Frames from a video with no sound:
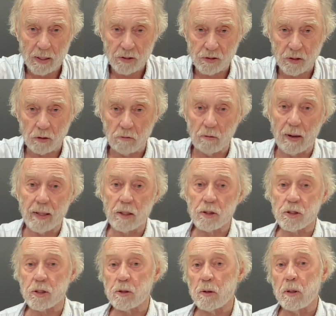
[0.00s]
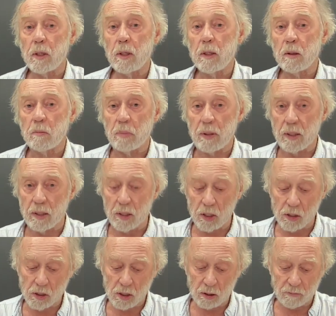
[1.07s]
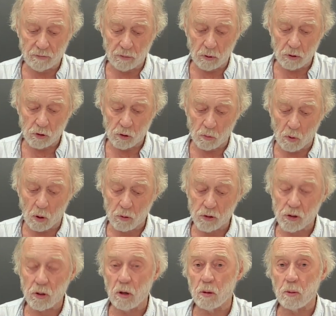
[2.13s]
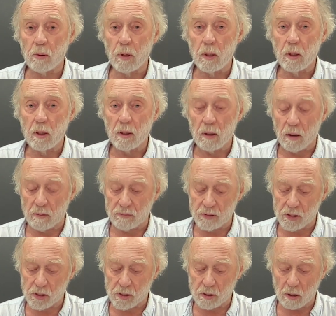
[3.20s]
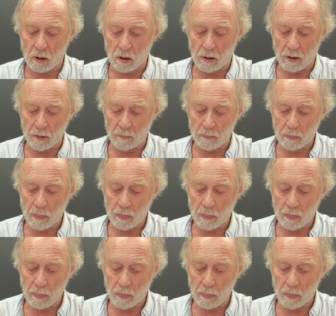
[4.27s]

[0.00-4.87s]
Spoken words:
as the greatest pianistic virtuoso of his time.